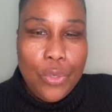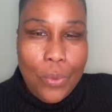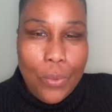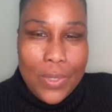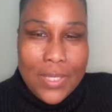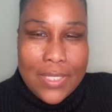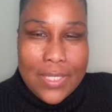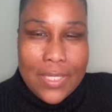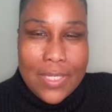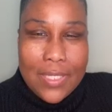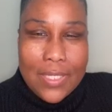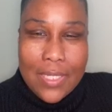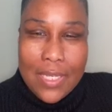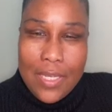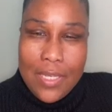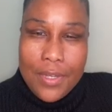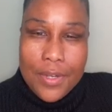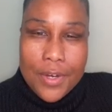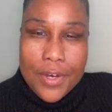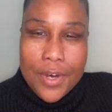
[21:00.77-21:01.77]
choices
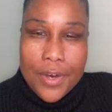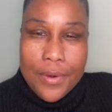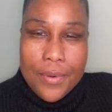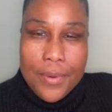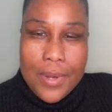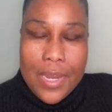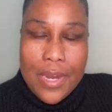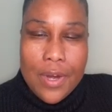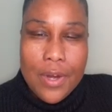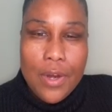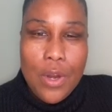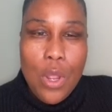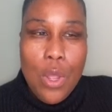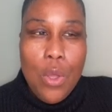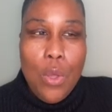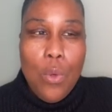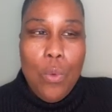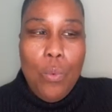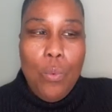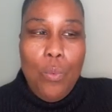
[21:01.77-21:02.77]
in your career
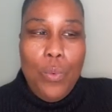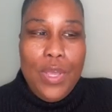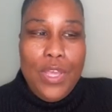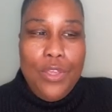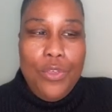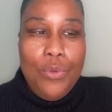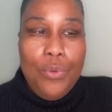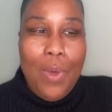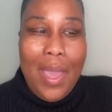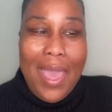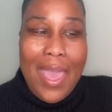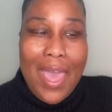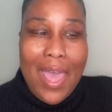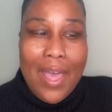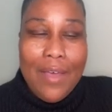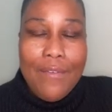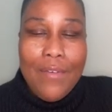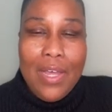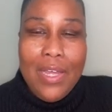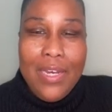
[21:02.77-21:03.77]
when you
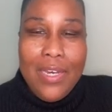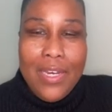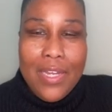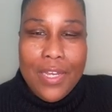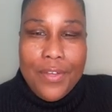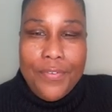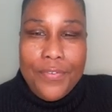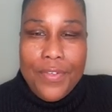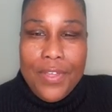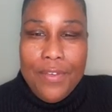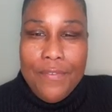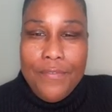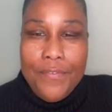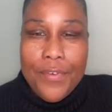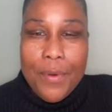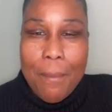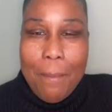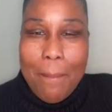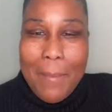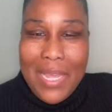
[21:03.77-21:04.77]
have enough
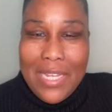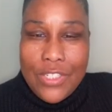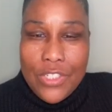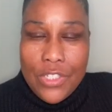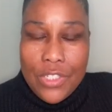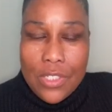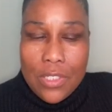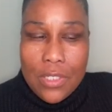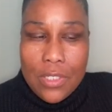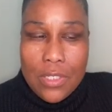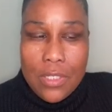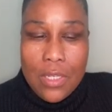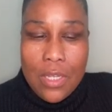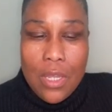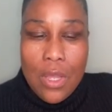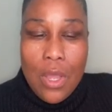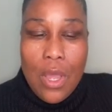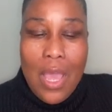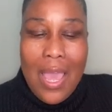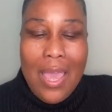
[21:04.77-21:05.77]
information.
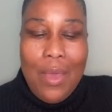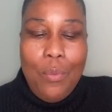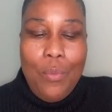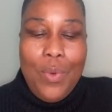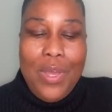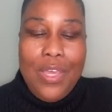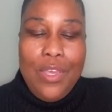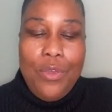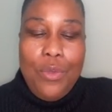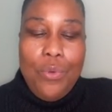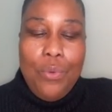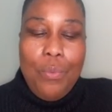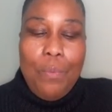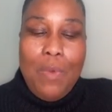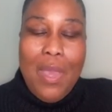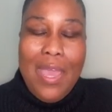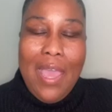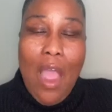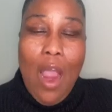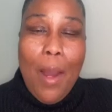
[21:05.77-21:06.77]
And when
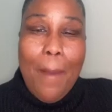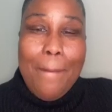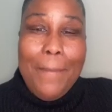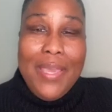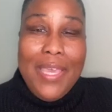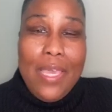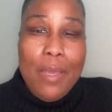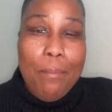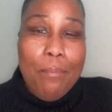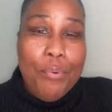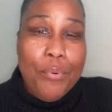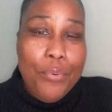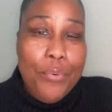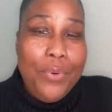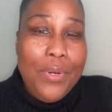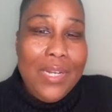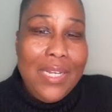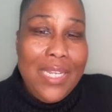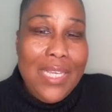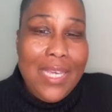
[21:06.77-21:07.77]
you are being
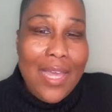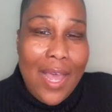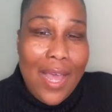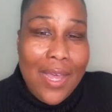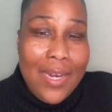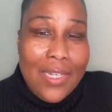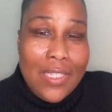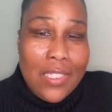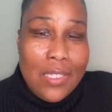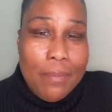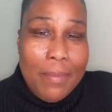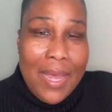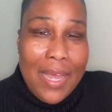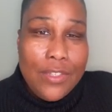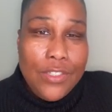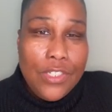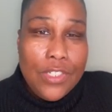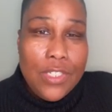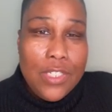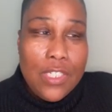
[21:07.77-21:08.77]
brutally honest
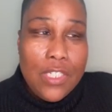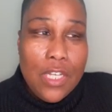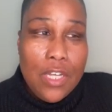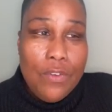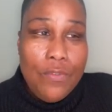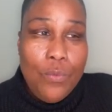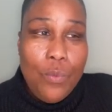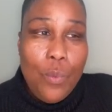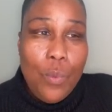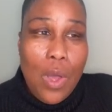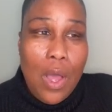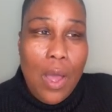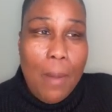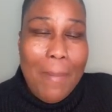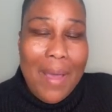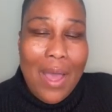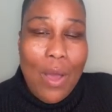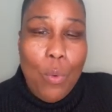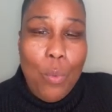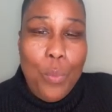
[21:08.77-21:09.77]
about yourself,
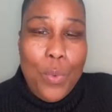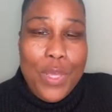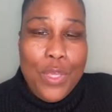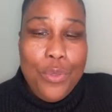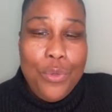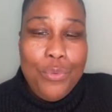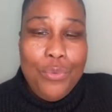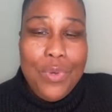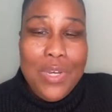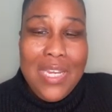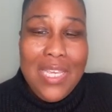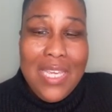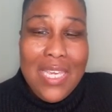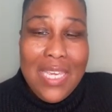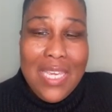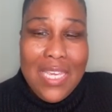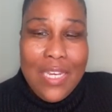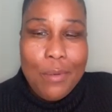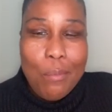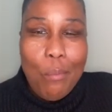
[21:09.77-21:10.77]
about when you
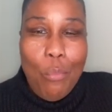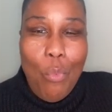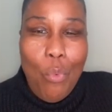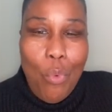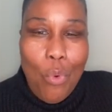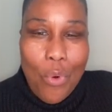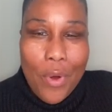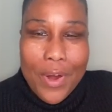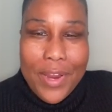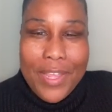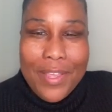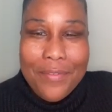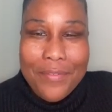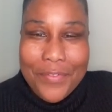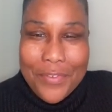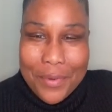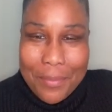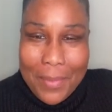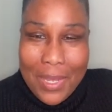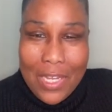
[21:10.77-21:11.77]
need more
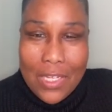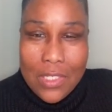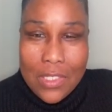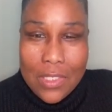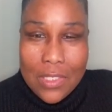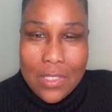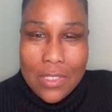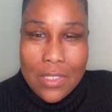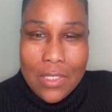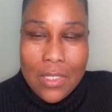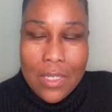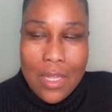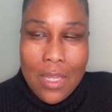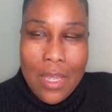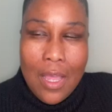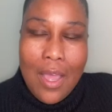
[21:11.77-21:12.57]
information.